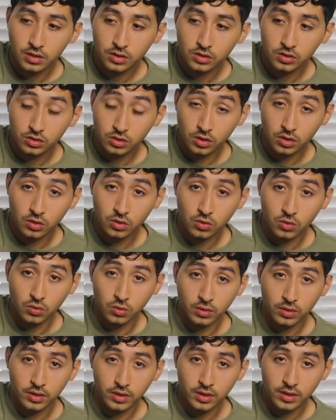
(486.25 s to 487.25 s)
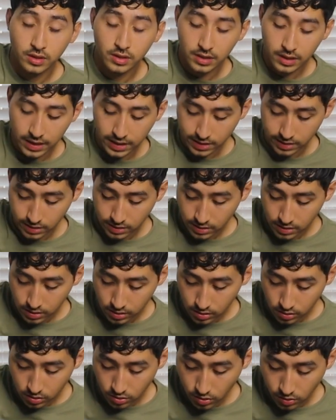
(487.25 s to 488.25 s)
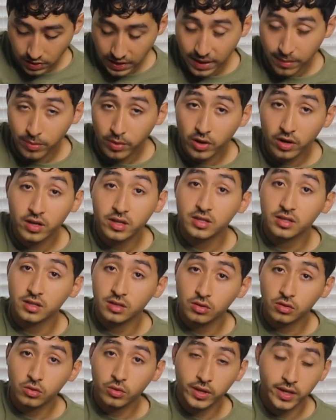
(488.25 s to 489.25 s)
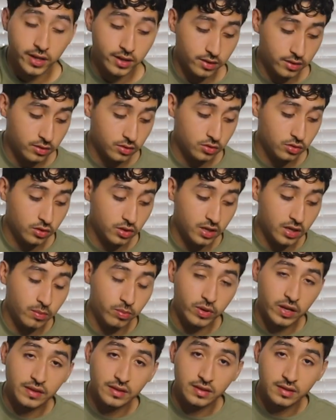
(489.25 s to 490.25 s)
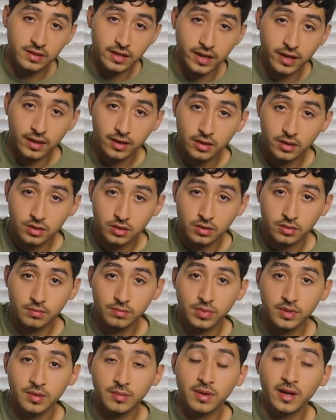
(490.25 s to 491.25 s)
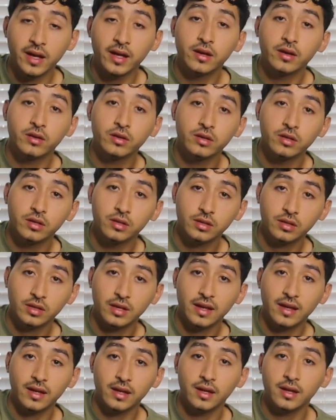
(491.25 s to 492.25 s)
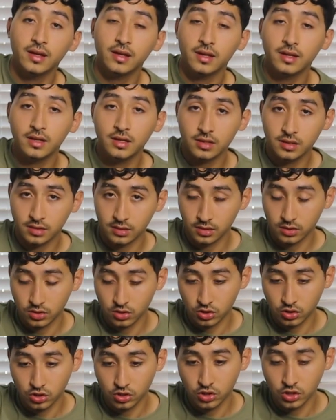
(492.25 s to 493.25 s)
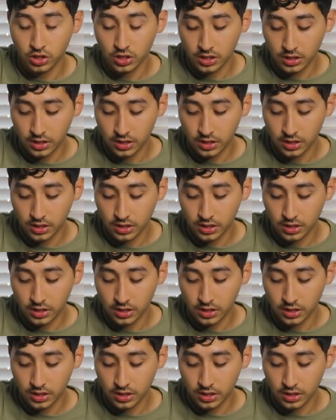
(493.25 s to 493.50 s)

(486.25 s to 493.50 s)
So yeah, so that part is a little quick, so you gotta practice that. B minor, A, G.